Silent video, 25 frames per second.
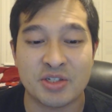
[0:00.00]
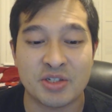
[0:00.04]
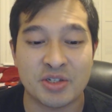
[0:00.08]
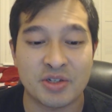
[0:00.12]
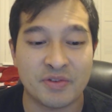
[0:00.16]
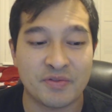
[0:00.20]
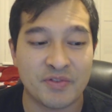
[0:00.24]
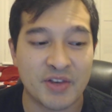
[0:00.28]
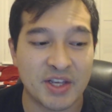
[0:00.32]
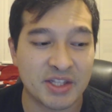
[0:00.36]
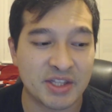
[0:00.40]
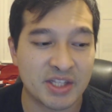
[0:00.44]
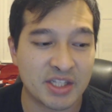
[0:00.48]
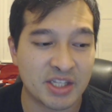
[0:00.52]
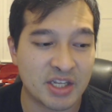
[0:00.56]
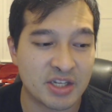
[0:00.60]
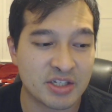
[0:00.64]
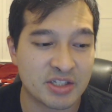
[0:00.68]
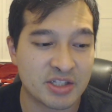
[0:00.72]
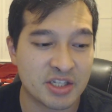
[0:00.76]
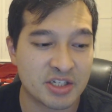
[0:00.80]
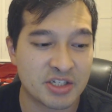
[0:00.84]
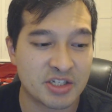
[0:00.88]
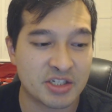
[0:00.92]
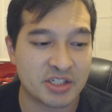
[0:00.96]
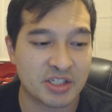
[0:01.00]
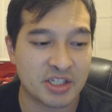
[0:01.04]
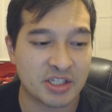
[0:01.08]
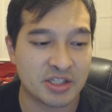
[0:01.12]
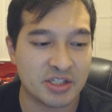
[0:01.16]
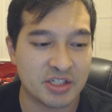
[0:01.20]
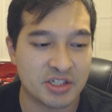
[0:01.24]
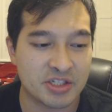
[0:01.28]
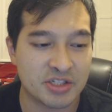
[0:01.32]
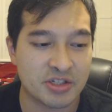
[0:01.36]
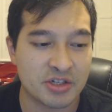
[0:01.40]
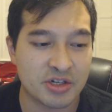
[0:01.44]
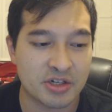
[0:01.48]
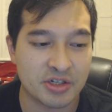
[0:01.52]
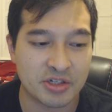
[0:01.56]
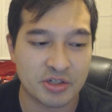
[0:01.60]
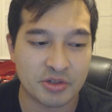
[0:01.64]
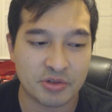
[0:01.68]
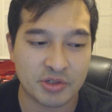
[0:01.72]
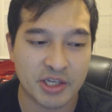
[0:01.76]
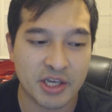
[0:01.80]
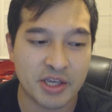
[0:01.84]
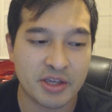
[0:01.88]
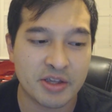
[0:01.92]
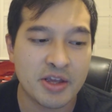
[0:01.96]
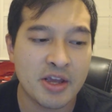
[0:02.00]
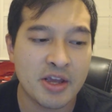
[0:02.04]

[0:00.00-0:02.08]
so if anything else, let's just get this started, okay?